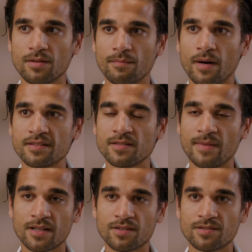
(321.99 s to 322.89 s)
Munson
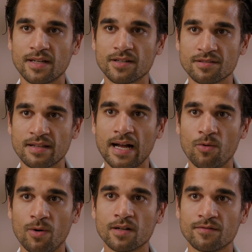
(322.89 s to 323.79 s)
Medical Center is now
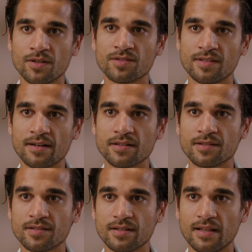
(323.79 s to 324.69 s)
one of those
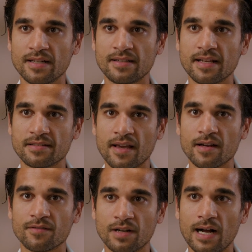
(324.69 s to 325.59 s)
centers that takes
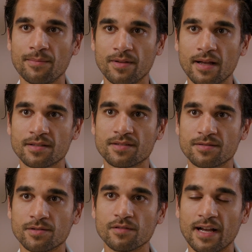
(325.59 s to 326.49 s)
care of complex
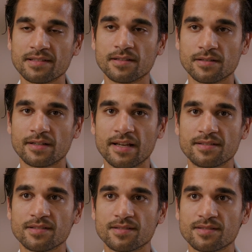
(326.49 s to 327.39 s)
neurovascular
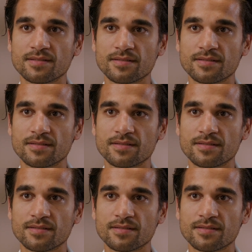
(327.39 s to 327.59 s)
cases.